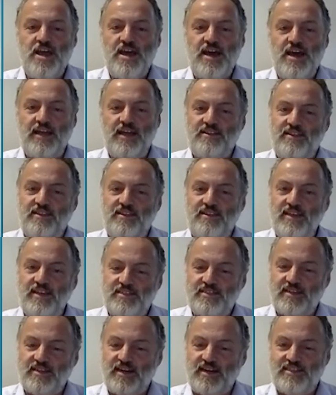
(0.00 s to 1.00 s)
and
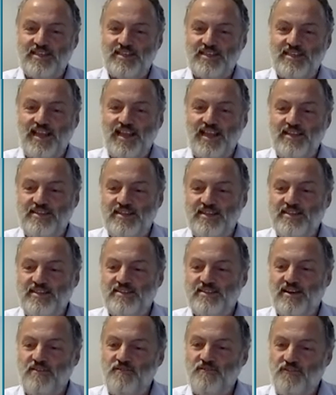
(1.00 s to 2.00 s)
this slide
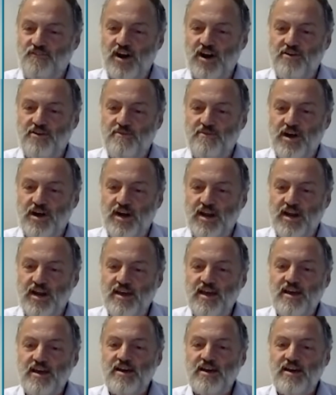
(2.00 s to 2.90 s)
is very, very